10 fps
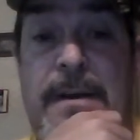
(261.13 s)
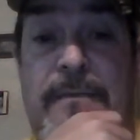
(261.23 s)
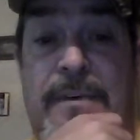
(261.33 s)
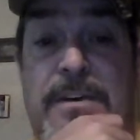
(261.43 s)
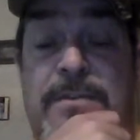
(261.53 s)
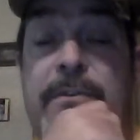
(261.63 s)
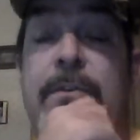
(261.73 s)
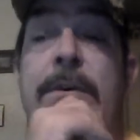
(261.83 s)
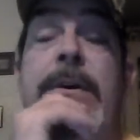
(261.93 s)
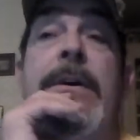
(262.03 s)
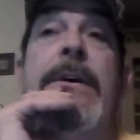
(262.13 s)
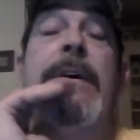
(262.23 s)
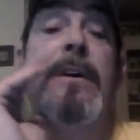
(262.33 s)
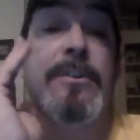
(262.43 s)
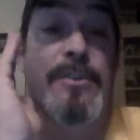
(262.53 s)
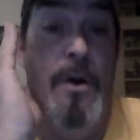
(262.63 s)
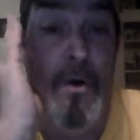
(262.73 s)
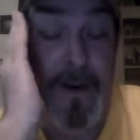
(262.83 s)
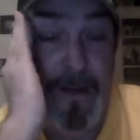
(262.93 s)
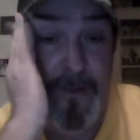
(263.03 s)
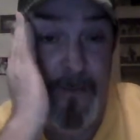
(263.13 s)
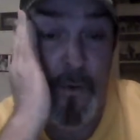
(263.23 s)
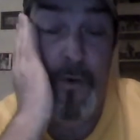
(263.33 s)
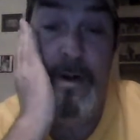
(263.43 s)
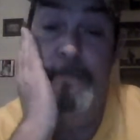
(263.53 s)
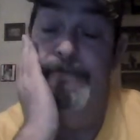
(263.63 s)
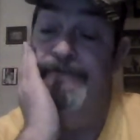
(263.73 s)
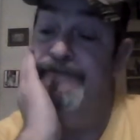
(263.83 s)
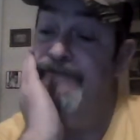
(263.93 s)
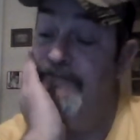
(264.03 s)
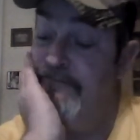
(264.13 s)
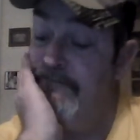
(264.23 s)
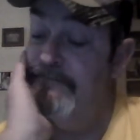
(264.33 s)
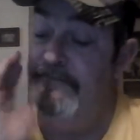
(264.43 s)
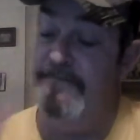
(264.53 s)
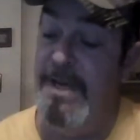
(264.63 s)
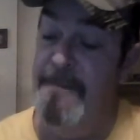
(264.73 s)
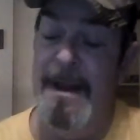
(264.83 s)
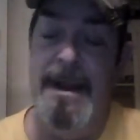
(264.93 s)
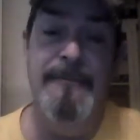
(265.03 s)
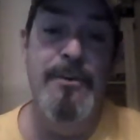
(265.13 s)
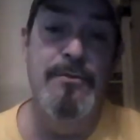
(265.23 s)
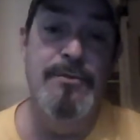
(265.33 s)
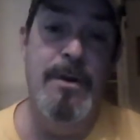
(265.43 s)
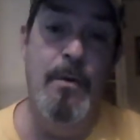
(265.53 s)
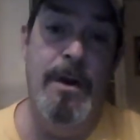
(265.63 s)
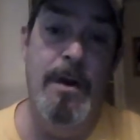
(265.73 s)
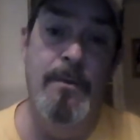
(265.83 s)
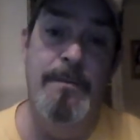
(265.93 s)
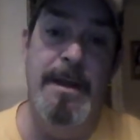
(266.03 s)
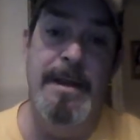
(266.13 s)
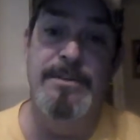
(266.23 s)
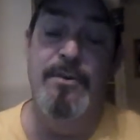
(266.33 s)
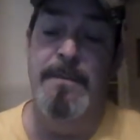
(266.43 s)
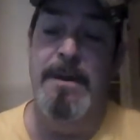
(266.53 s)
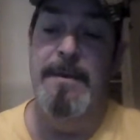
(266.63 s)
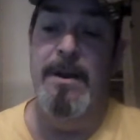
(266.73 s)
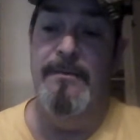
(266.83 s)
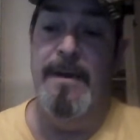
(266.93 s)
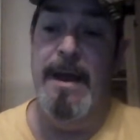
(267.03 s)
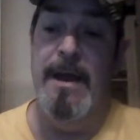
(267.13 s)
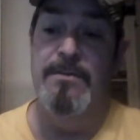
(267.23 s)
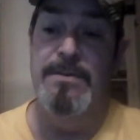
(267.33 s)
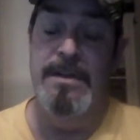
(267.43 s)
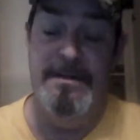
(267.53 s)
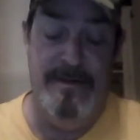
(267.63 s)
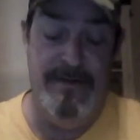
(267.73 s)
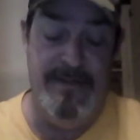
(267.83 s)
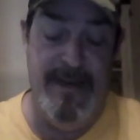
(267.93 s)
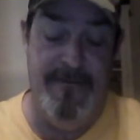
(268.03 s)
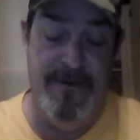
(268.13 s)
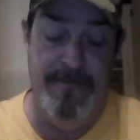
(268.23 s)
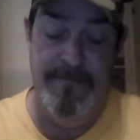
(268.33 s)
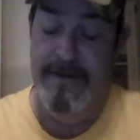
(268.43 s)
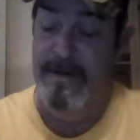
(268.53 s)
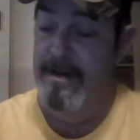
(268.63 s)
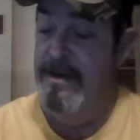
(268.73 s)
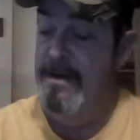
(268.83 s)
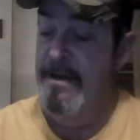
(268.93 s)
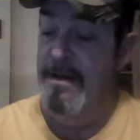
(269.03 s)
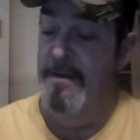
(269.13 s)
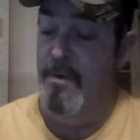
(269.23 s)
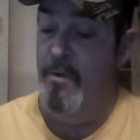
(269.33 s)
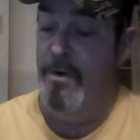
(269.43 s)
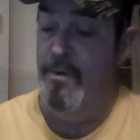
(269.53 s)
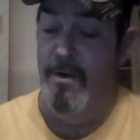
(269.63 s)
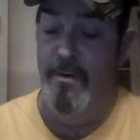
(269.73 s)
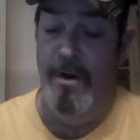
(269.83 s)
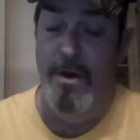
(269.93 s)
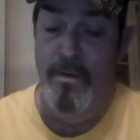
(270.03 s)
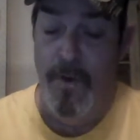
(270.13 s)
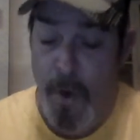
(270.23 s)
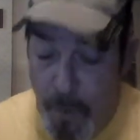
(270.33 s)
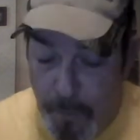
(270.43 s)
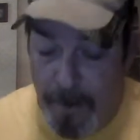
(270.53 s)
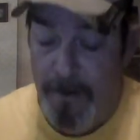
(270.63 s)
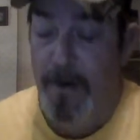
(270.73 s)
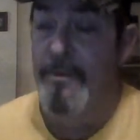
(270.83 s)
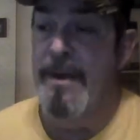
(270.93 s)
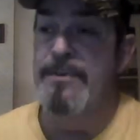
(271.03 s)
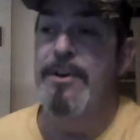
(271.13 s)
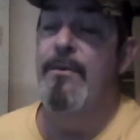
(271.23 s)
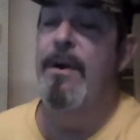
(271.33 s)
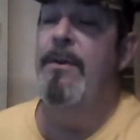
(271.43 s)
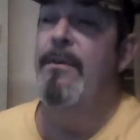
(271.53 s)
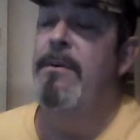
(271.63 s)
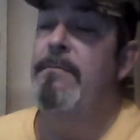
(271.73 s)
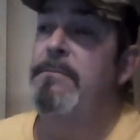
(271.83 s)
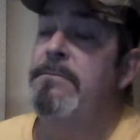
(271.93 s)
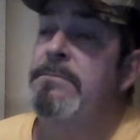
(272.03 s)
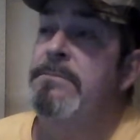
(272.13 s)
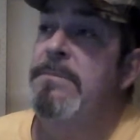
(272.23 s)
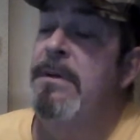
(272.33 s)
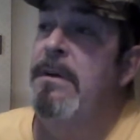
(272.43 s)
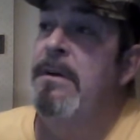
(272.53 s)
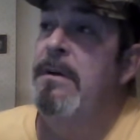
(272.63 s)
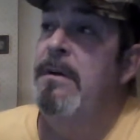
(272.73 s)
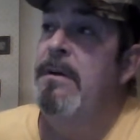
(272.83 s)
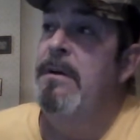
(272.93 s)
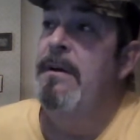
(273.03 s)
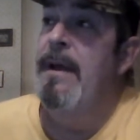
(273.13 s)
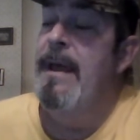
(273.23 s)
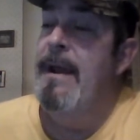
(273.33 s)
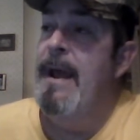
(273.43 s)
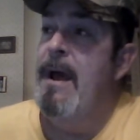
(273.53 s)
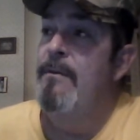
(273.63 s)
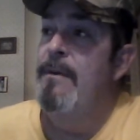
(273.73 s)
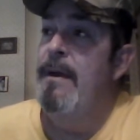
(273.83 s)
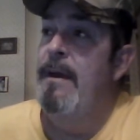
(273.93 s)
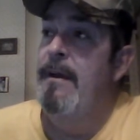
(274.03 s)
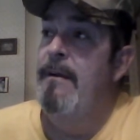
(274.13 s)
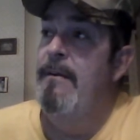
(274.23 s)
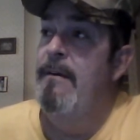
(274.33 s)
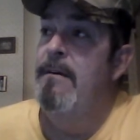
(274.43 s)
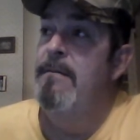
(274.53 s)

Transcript: Potato Festival, starting in the morning. My nephew's going up with me. He's going to meet me here at the house at 7 in the morning. We're going to load that generator up, head out, and